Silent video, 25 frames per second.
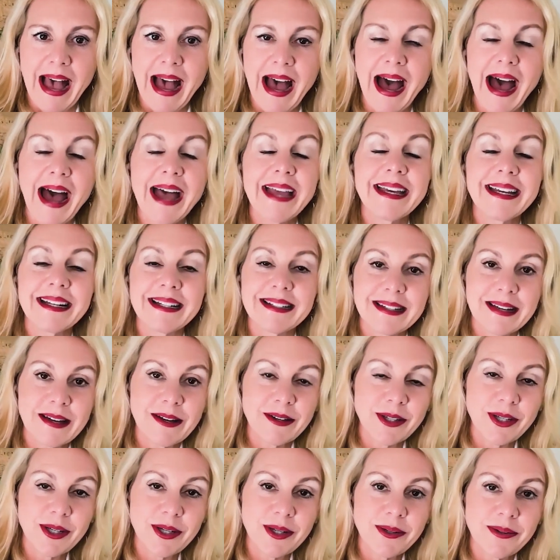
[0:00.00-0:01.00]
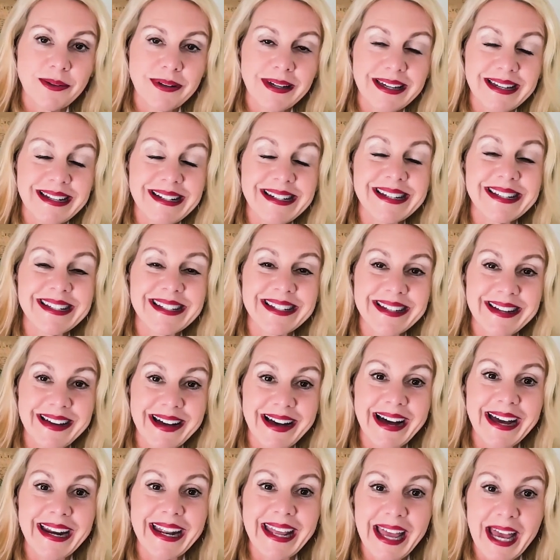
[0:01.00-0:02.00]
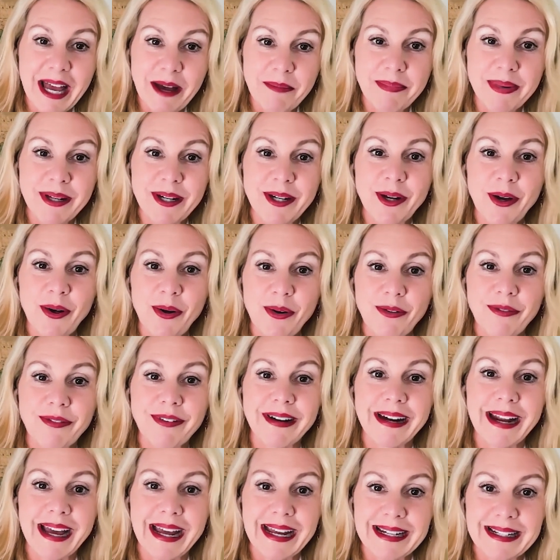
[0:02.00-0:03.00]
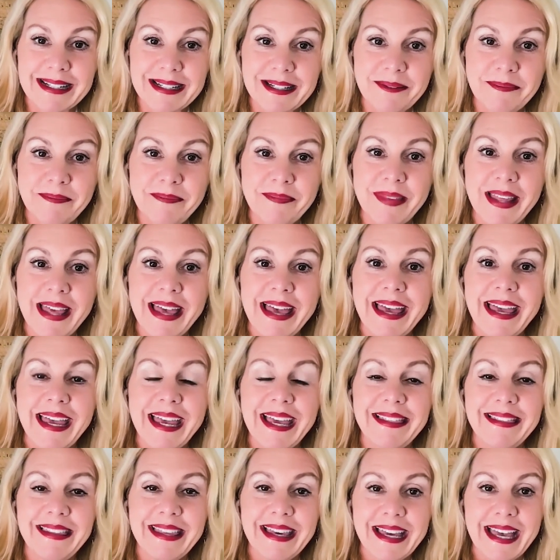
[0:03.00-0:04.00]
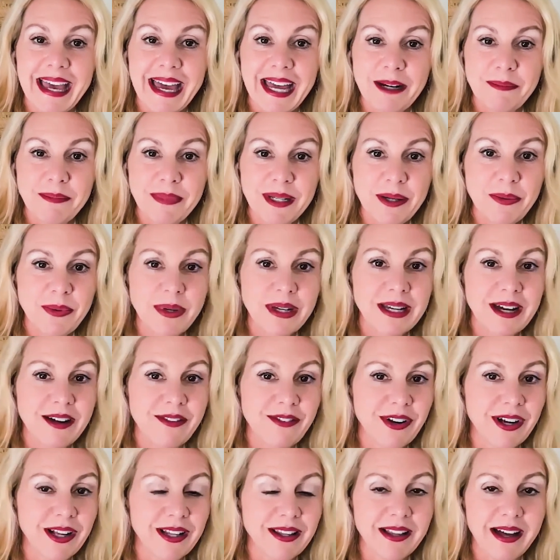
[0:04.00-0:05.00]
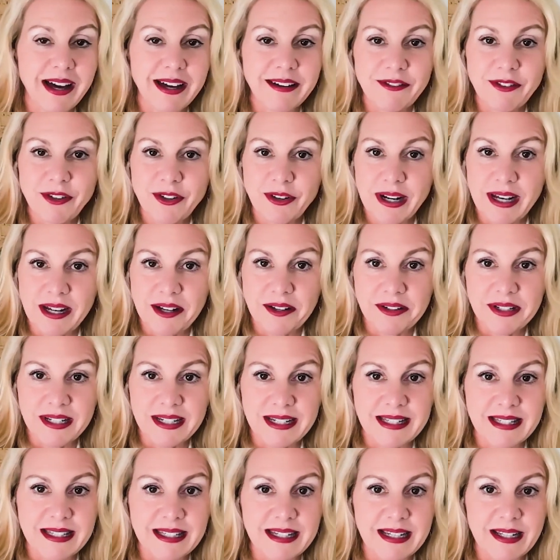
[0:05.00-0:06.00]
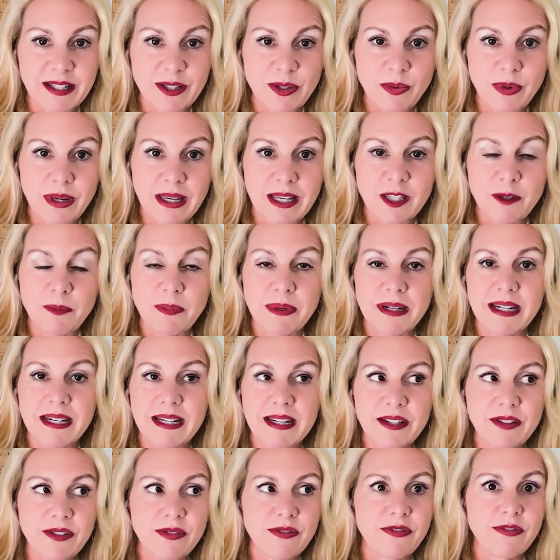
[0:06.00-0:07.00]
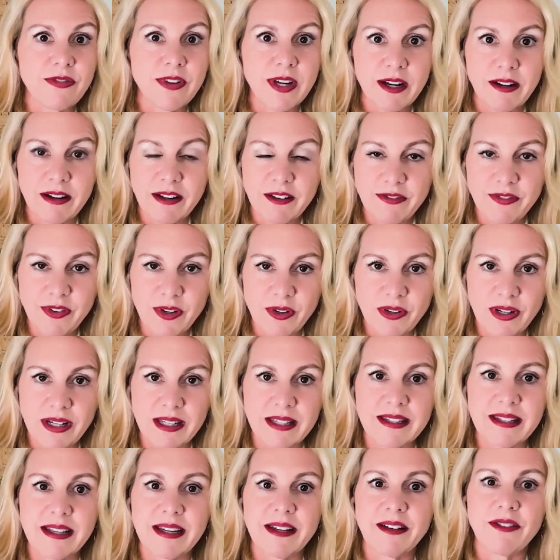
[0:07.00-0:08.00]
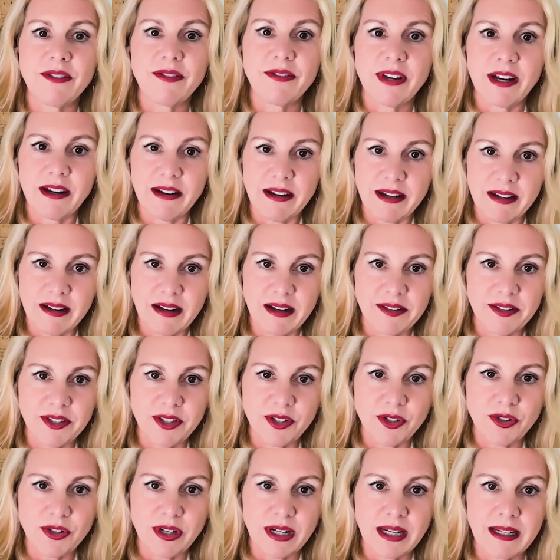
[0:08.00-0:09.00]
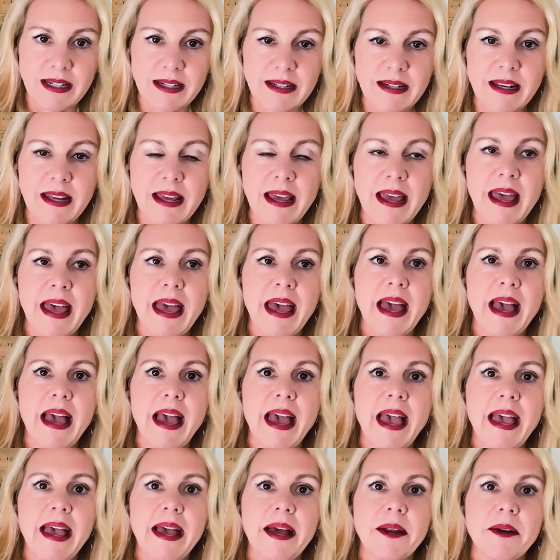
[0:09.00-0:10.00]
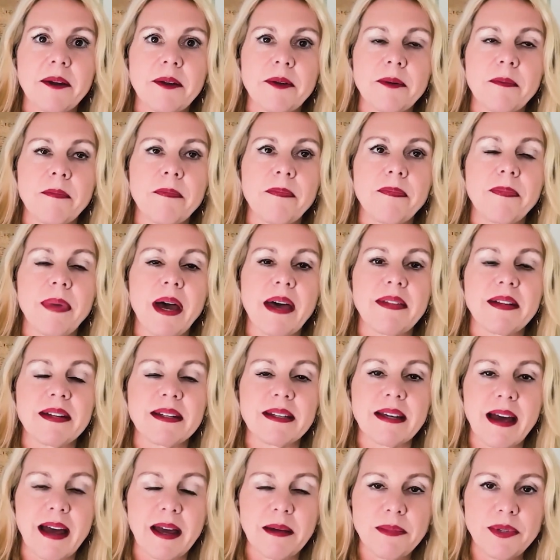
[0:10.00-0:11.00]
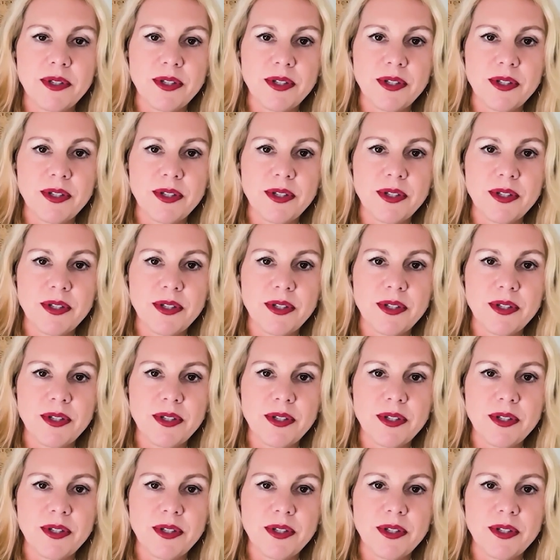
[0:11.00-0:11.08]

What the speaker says: I can tell you it does not happen overnight. In the Academy, we cover a lot of ground in 6 weeks, but it is very focused and very concentrated. And by the time